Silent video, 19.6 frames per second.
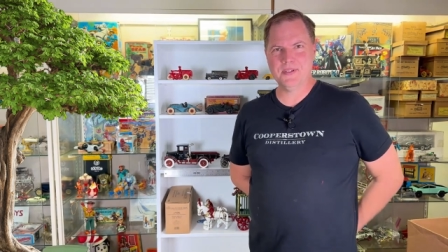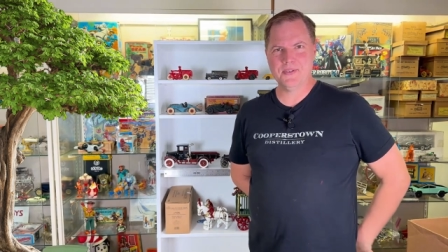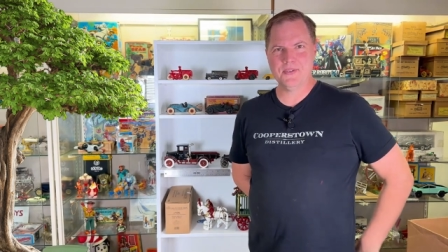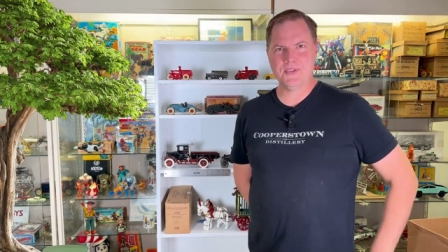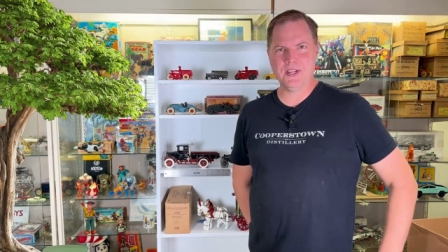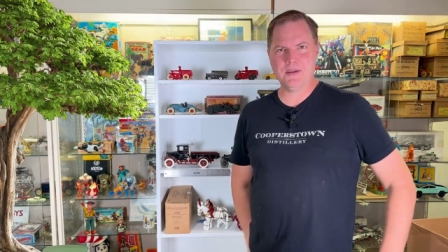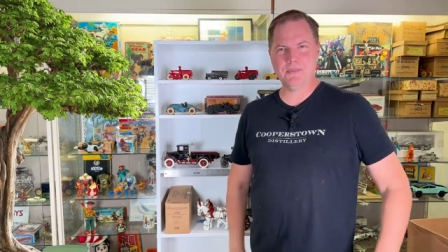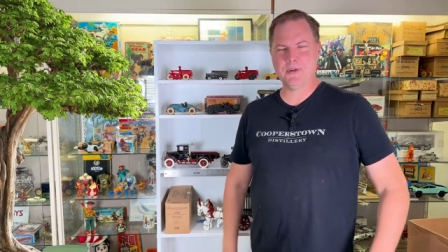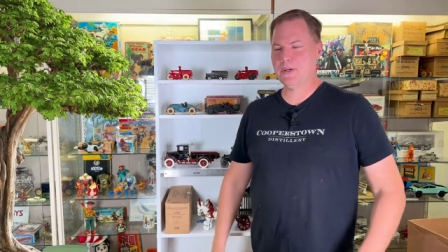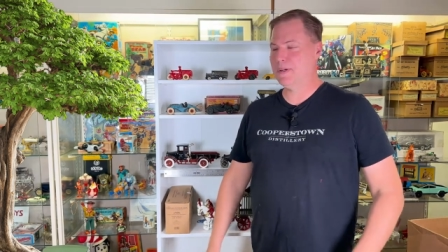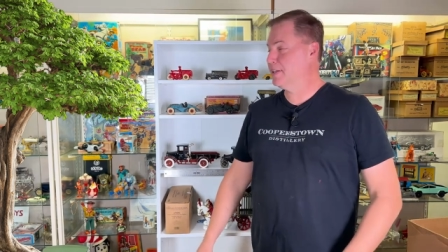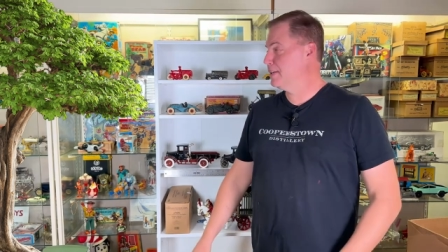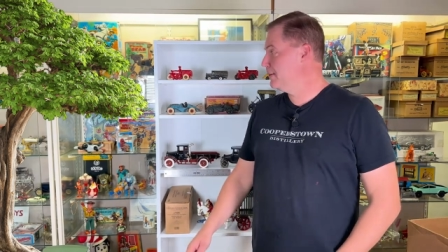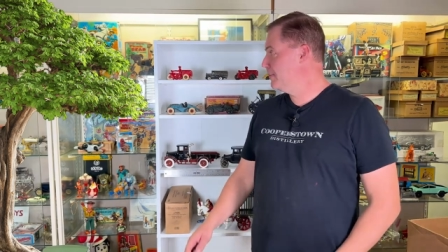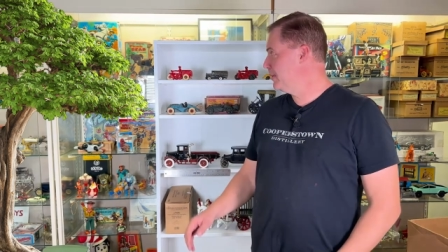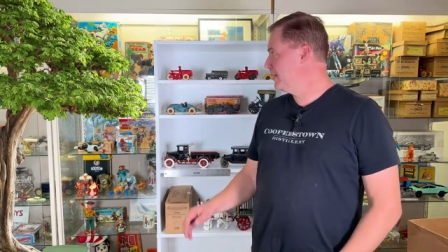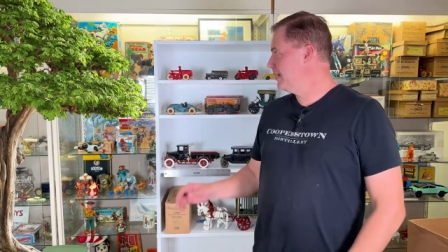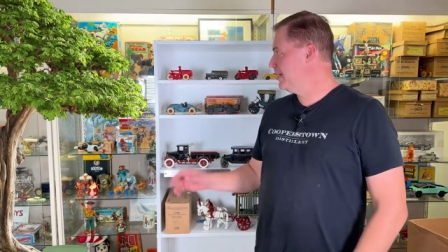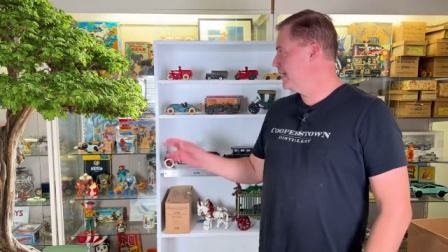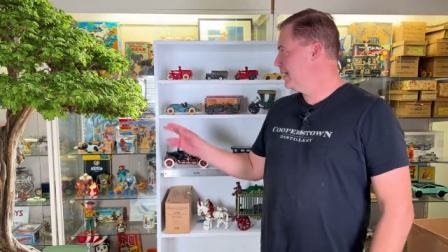in summary,
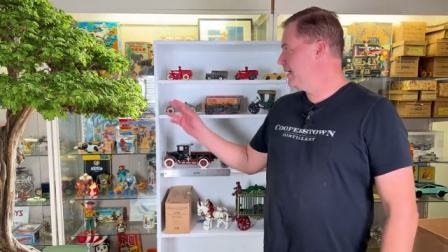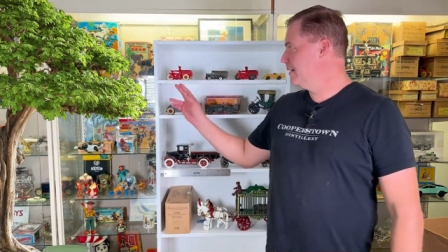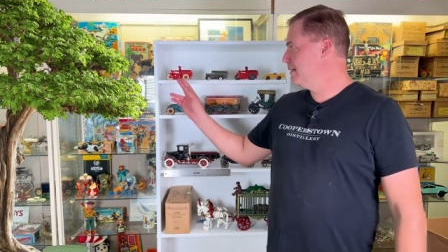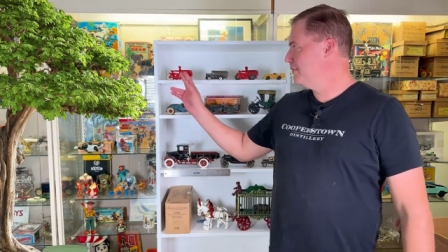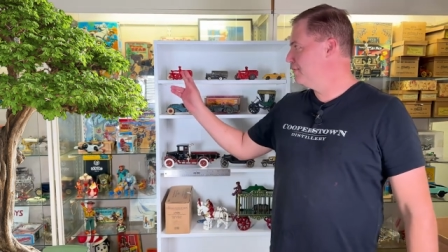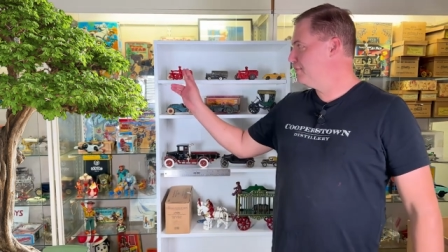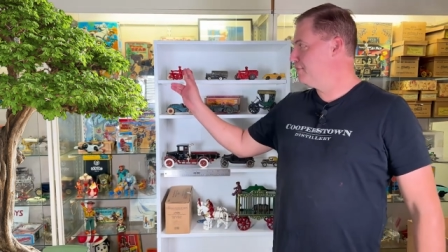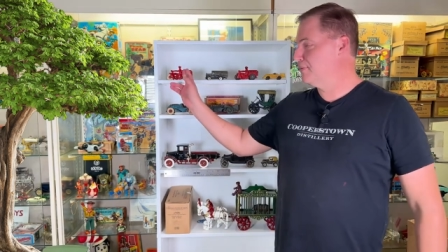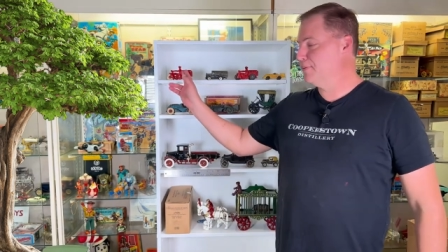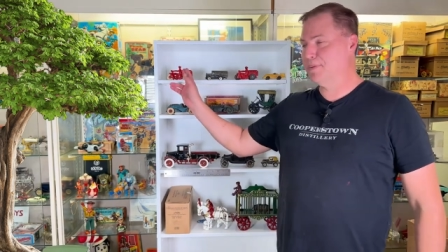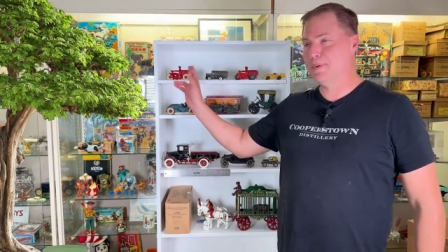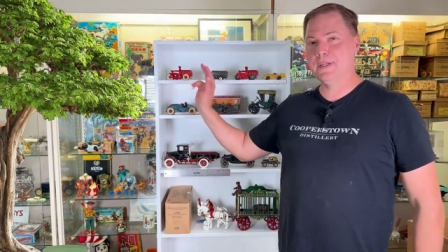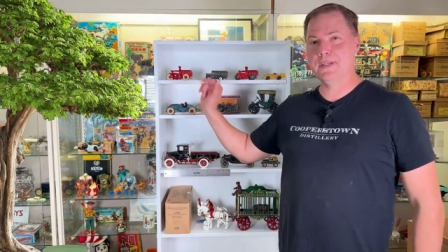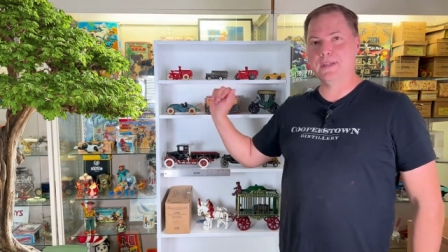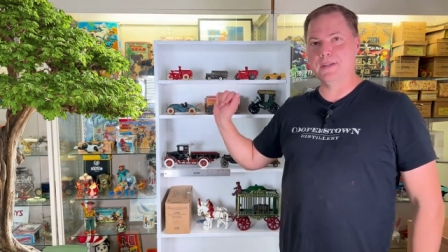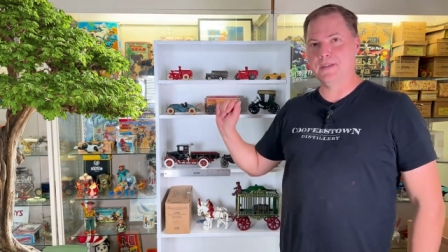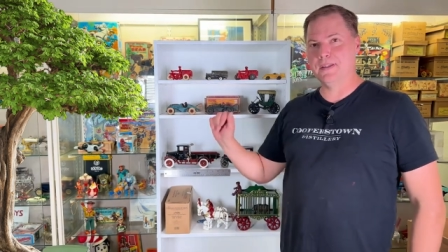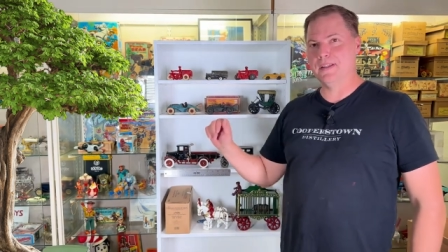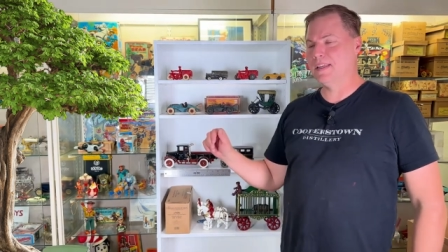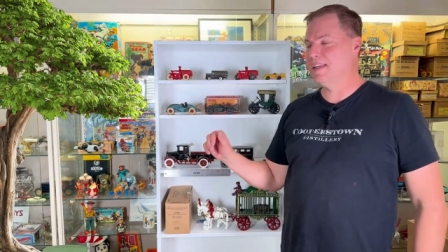we have
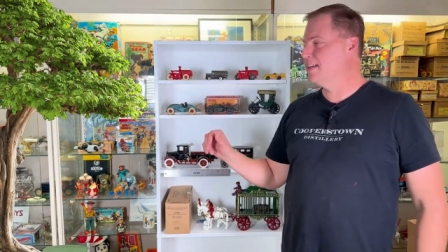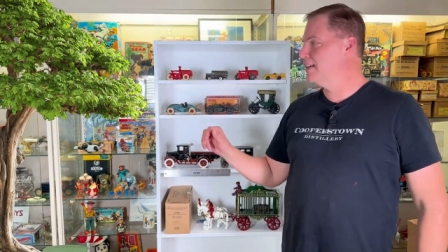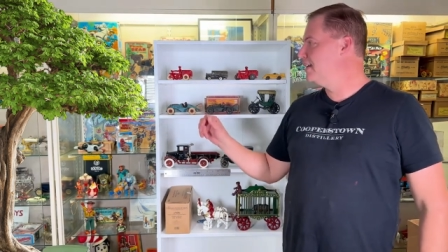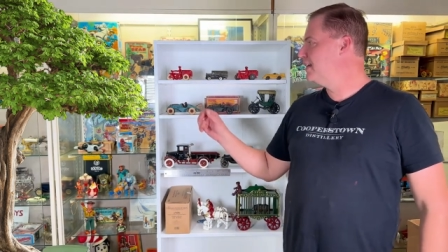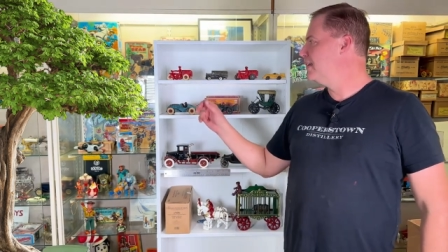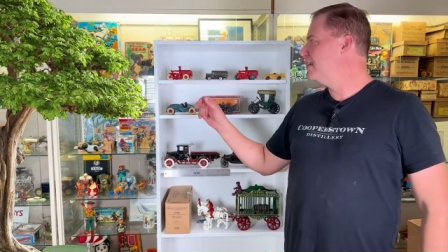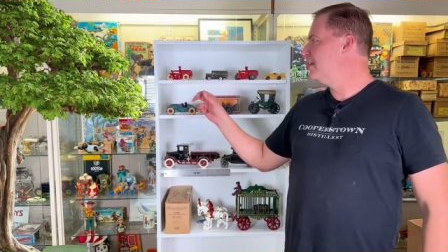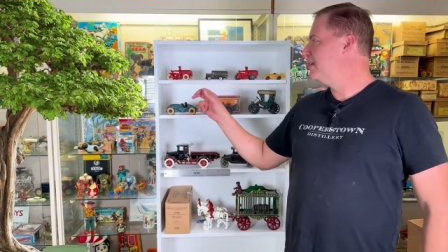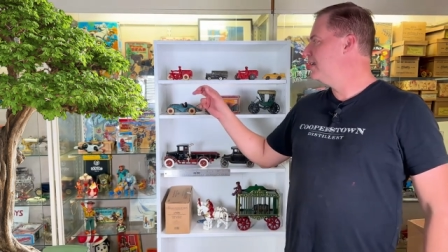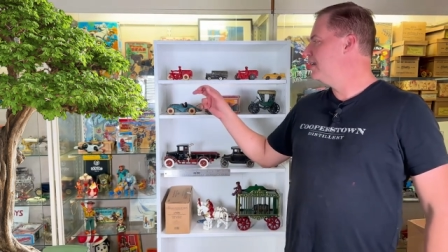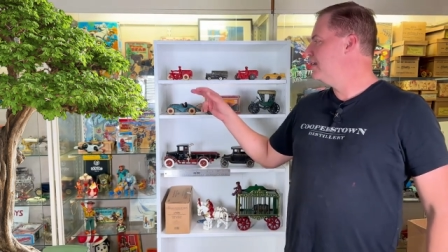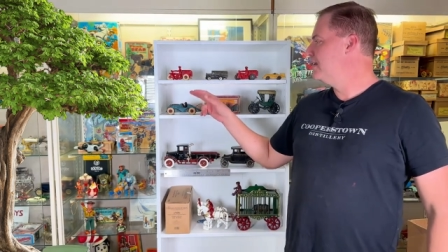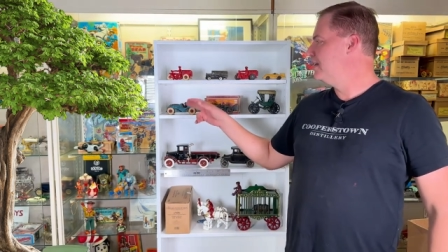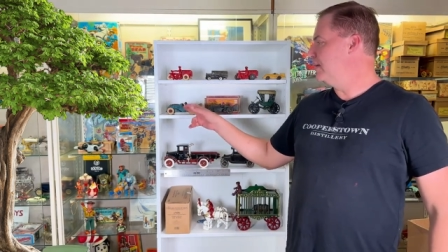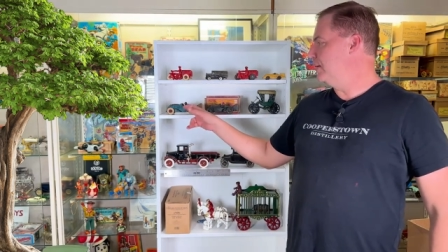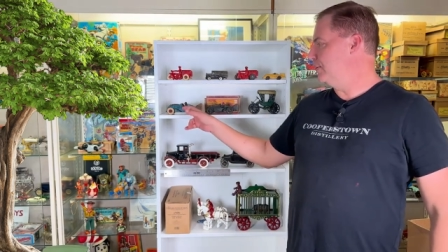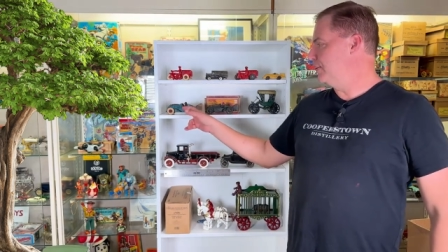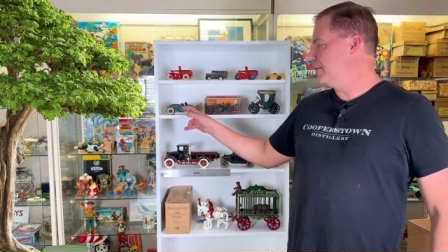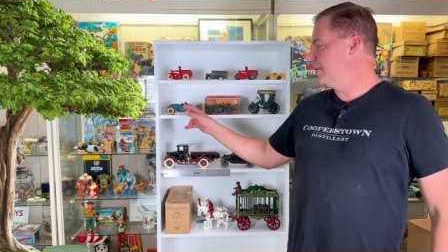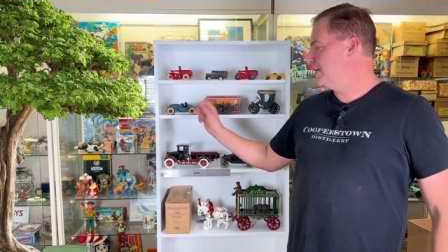real,
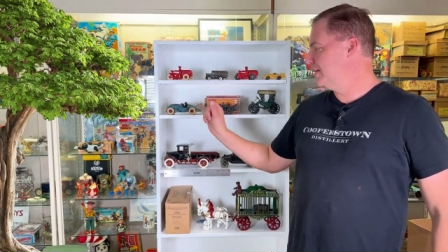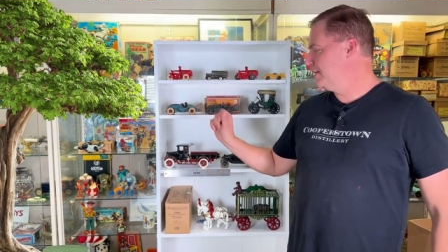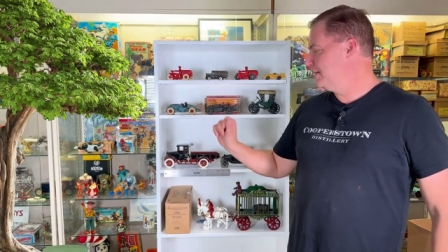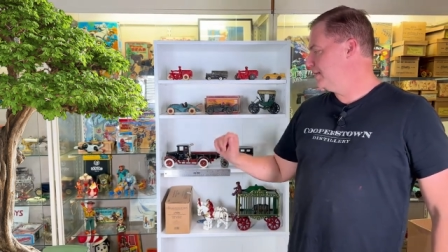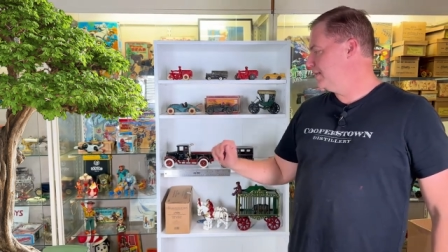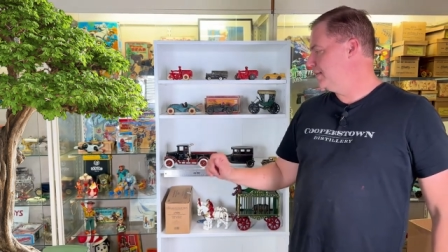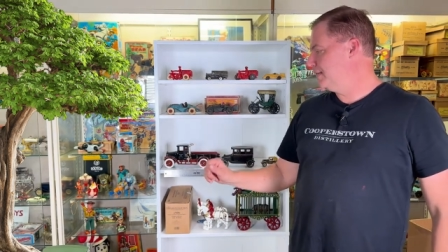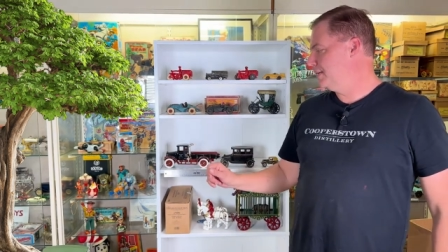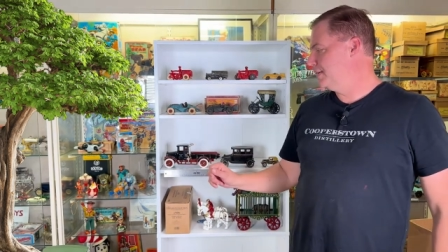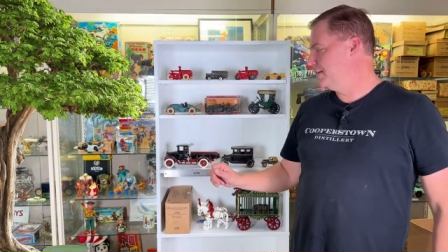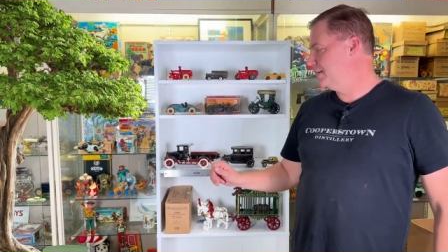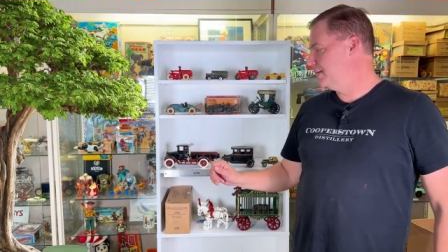real,